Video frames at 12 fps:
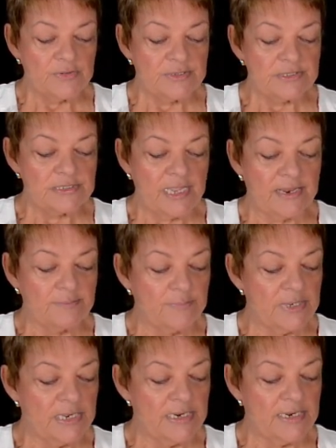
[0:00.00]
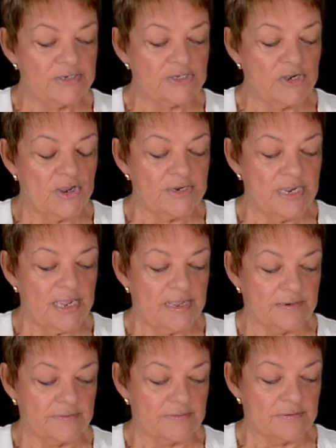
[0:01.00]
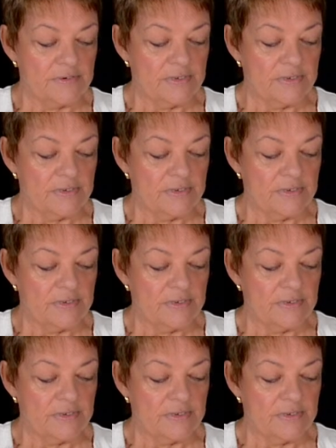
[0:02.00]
the sun beginning to go down.